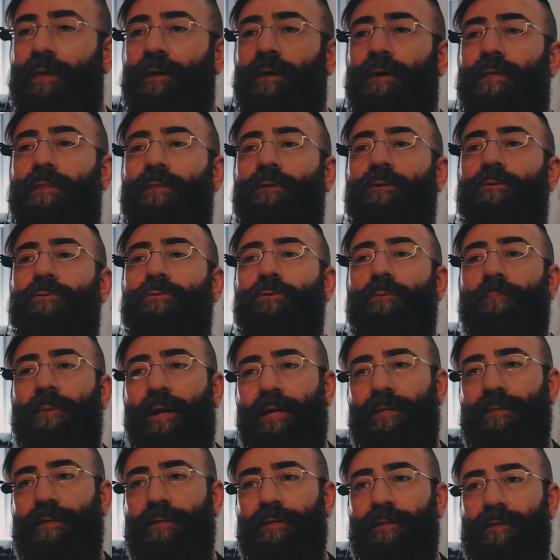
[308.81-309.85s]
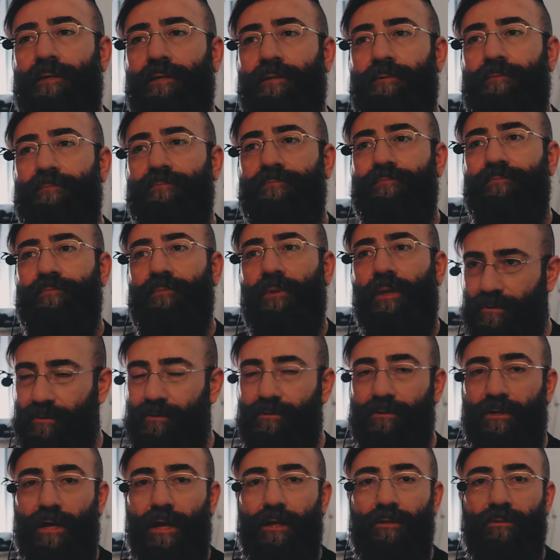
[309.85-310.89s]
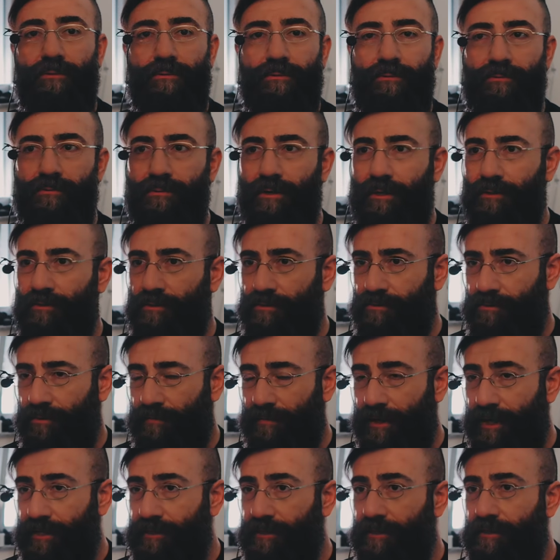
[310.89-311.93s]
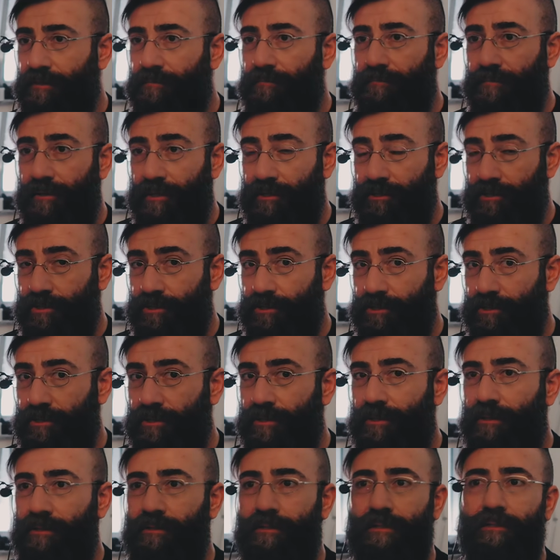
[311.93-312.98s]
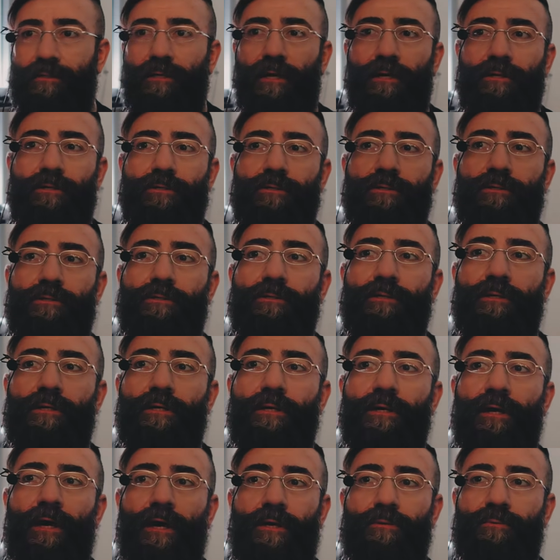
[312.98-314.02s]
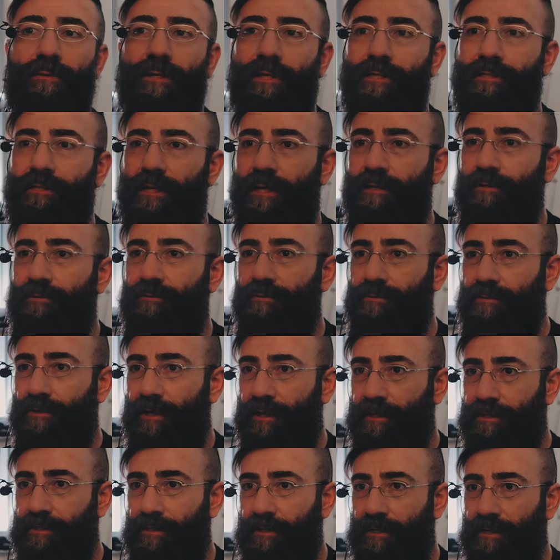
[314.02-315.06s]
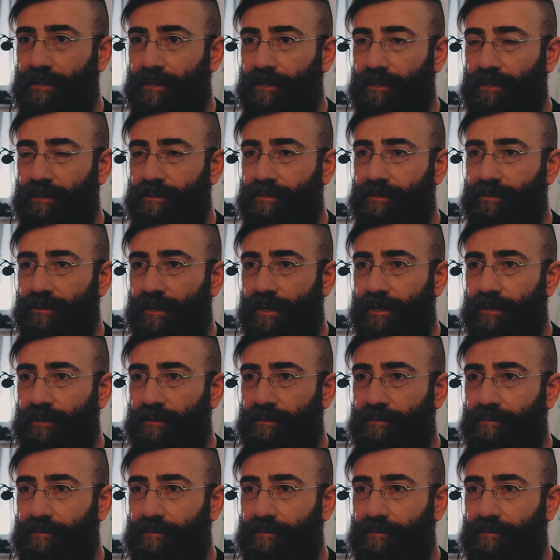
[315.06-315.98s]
and the automatic will try to do an automatic pitch detection and will assign to the right key. Let's try it.